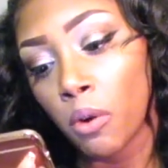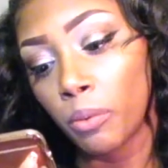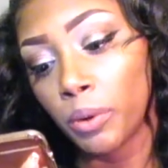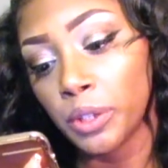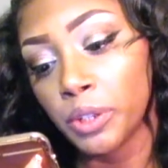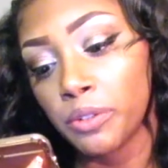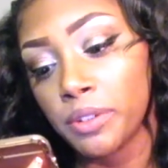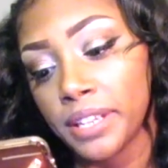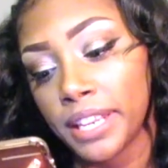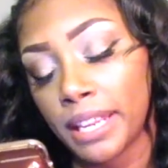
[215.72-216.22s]
Were
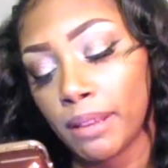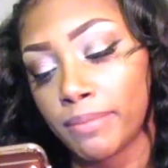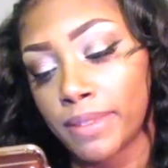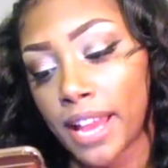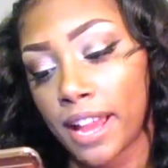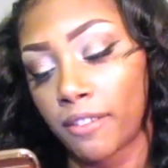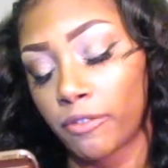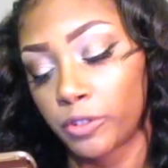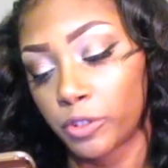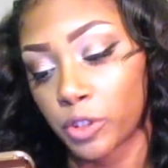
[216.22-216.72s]
you named
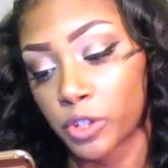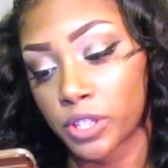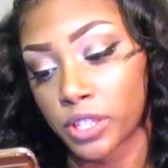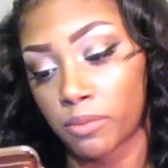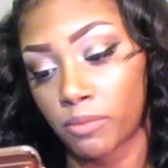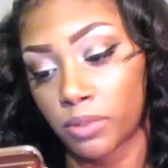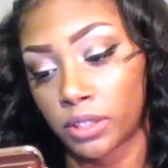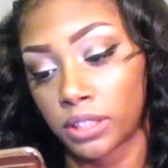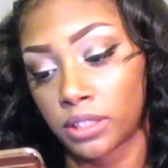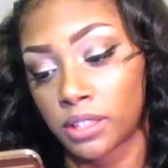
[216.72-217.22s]
after
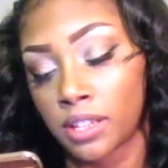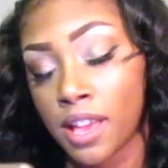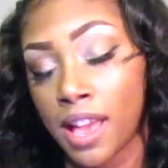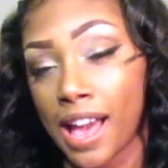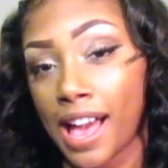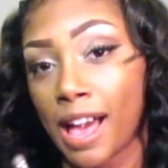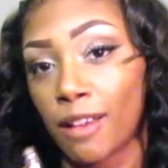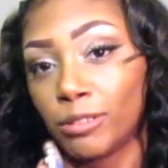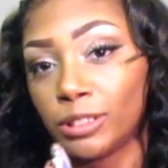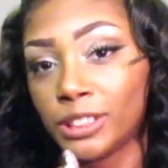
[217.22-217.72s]
someone?
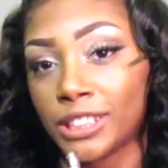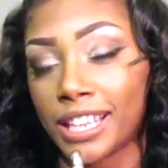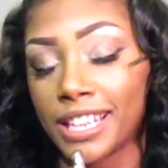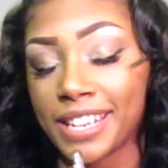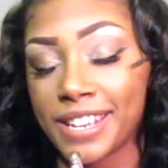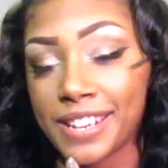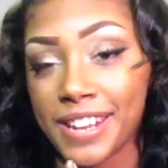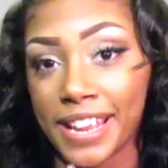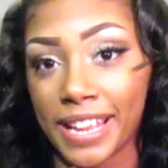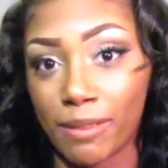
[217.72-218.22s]
I was
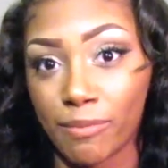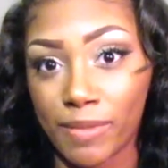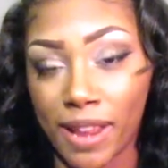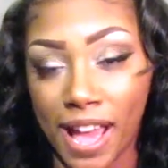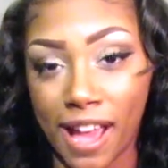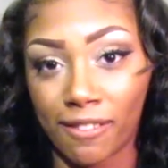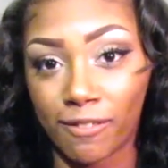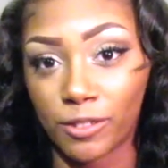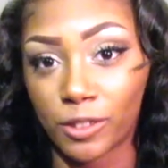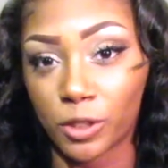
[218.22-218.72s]
not named
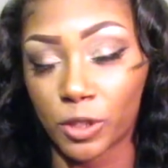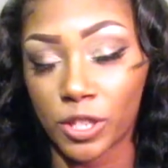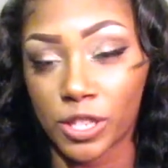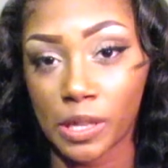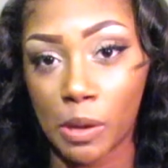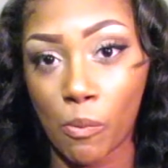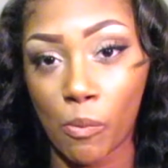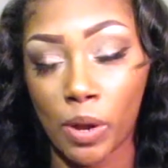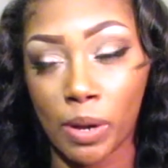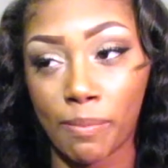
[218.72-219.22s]
after
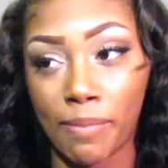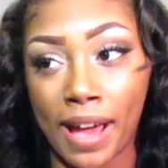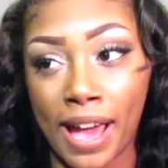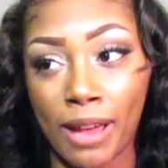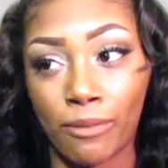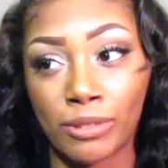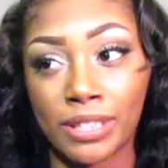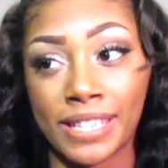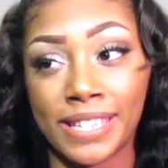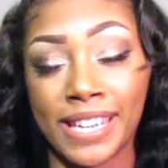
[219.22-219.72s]
someone, but
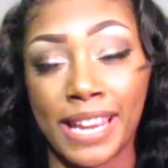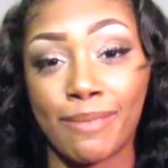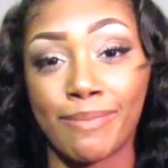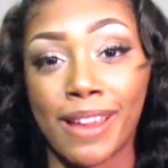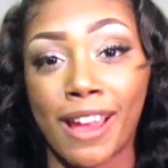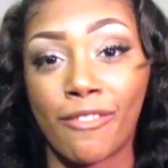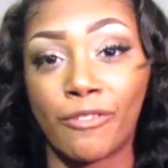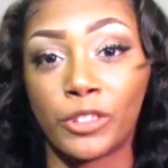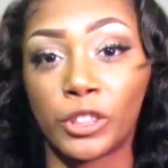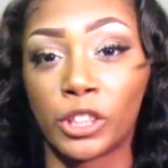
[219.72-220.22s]
I was
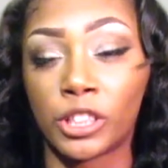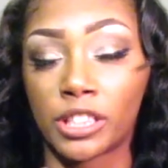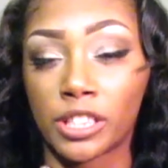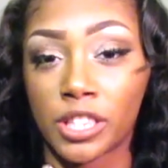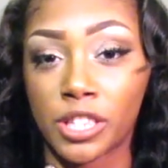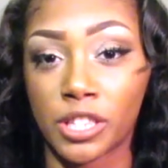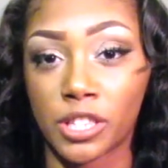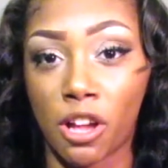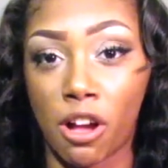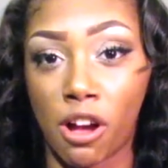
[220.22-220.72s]
named after a
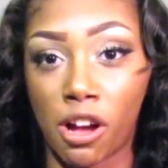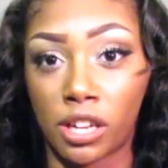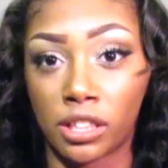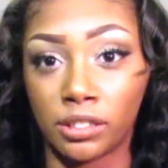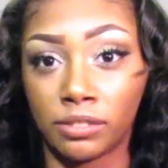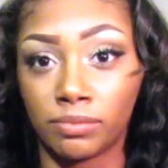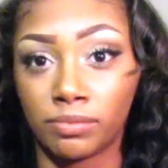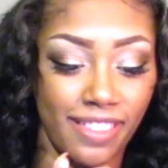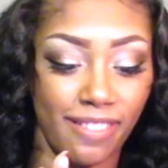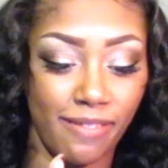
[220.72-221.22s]

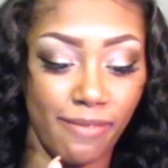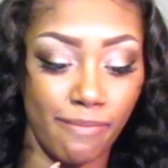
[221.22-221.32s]
song.